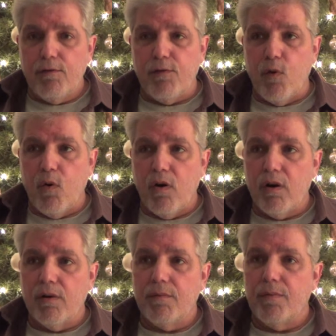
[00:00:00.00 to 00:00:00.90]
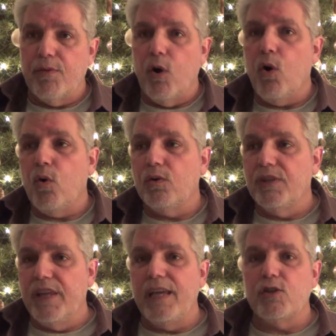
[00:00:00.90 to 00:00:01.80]
for the whole
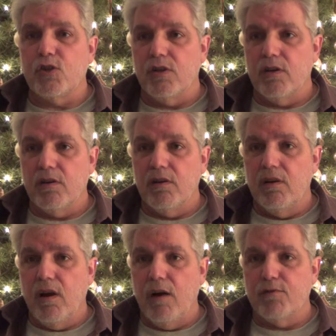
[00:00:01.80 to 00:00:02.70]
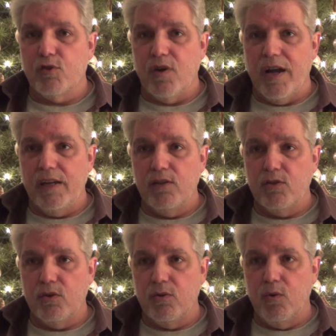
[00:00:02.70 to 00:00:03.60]
nature of trying
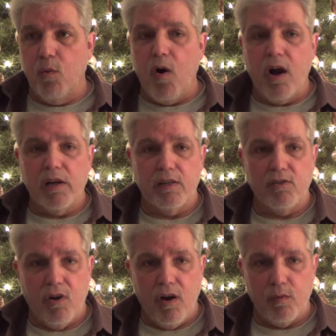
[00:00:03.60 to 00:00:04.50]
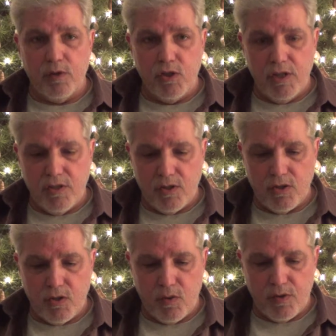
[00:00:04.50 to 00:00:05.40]
to walk and talk with Jesus,
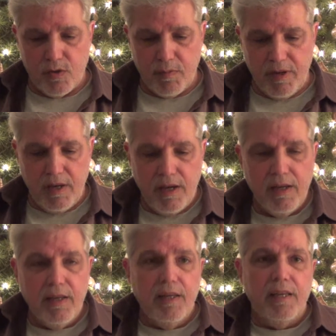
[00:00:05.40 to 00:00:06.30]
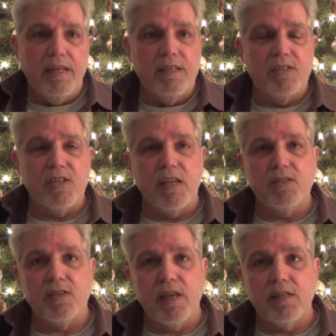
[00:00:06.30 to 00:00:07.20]
so to speak, in the
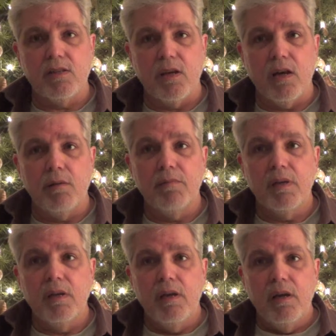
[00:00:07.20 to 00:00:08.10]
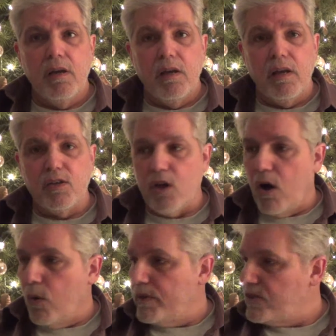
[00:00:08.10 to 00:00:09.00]
sense that. Uh, he's
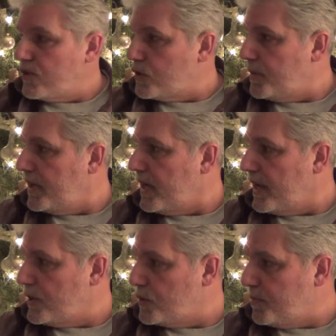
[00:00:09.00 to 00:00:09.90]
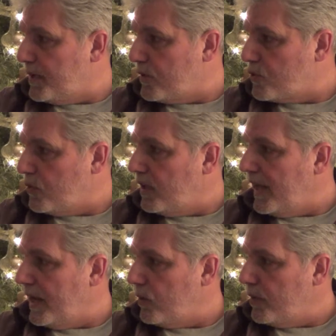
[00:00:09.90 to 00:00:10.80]
always speaking a spiritual
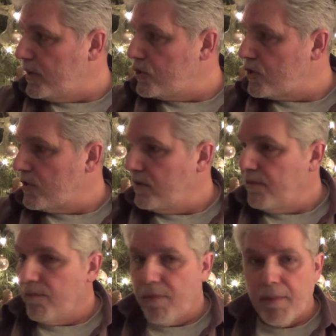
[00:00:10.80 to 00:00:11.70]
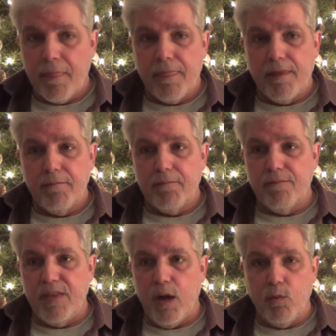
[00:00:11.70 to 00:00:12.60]
language
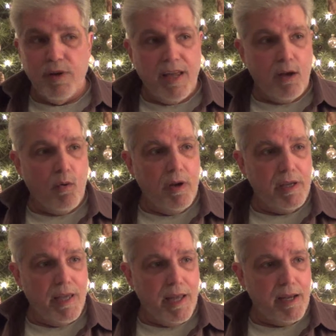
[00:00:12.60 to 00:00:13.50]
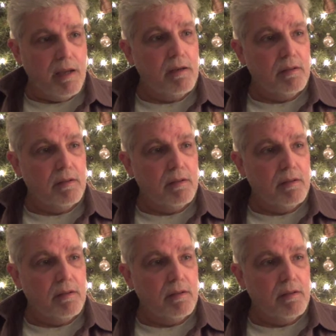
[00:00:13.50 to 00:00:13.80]
that we're not quite getting.